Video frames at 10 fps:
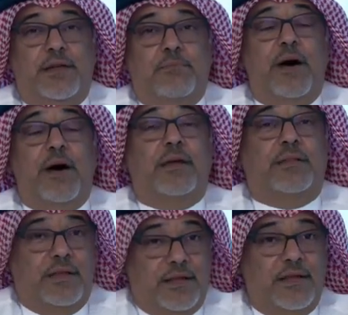
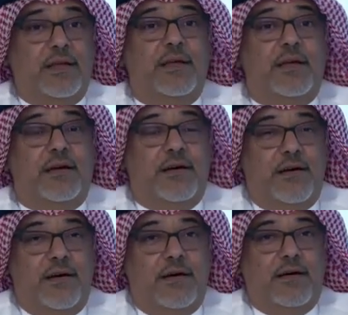marketing,
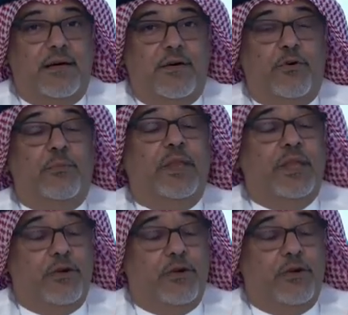or many